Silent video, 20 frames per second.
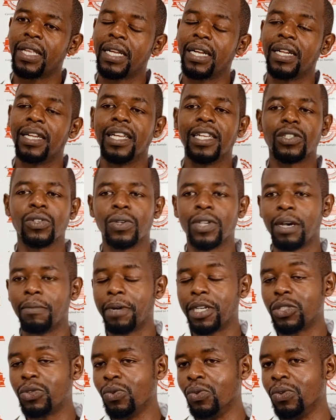Lesson
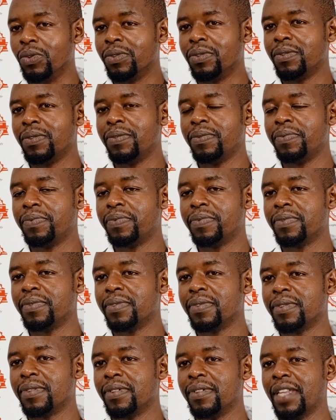number two
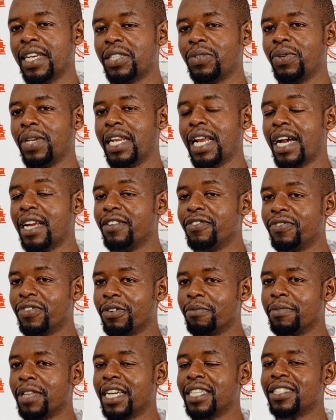that we learn
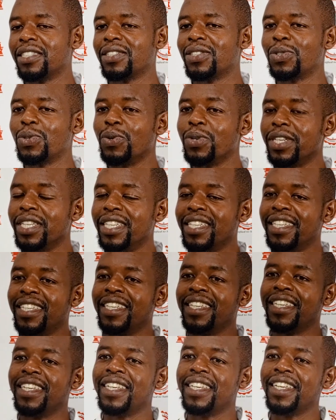from that story
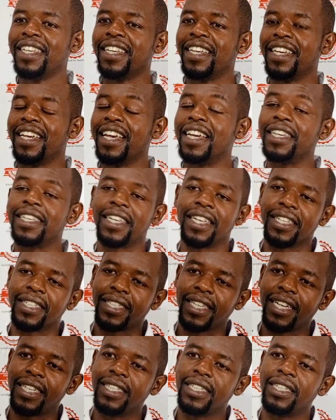and case
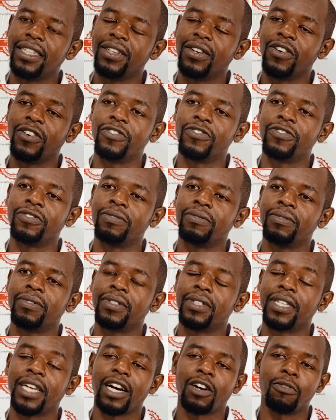study of
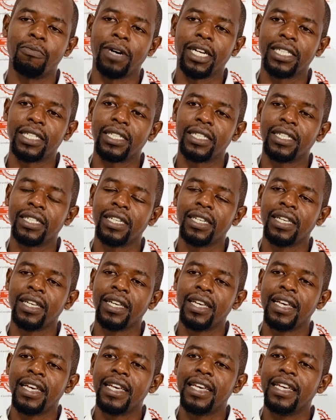NAKUMATT
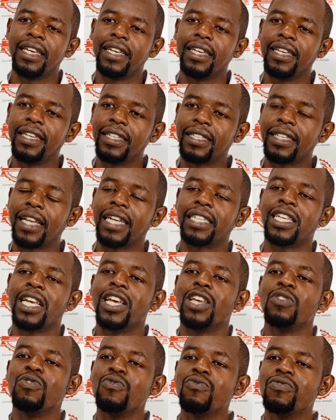is
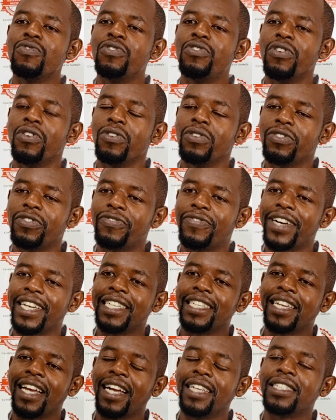that you don't
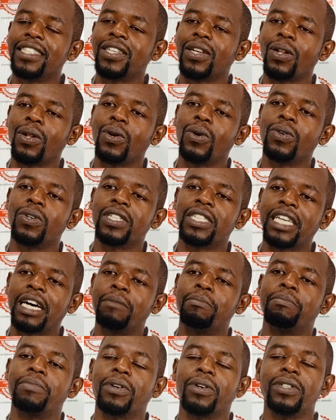finance
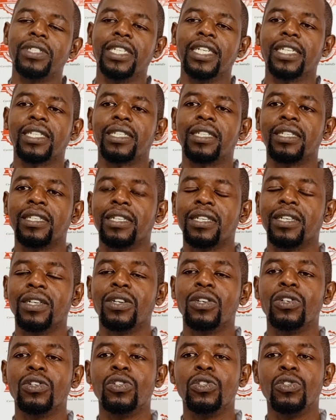long-term projects
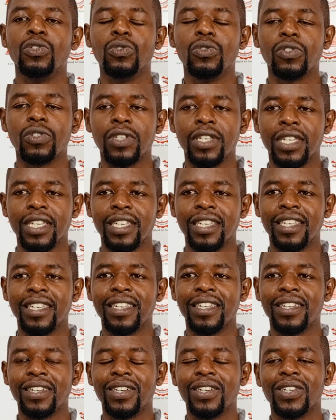using
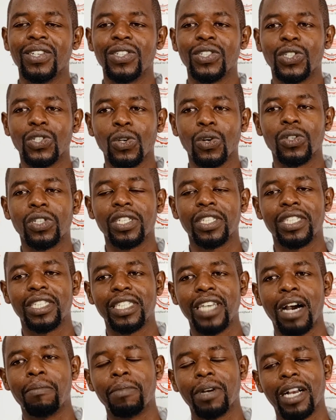
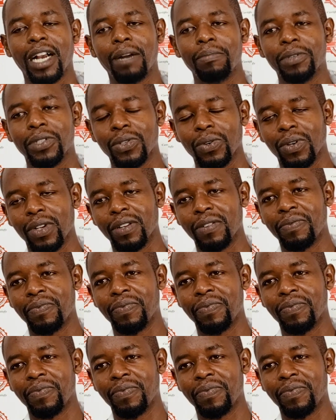short-term capital.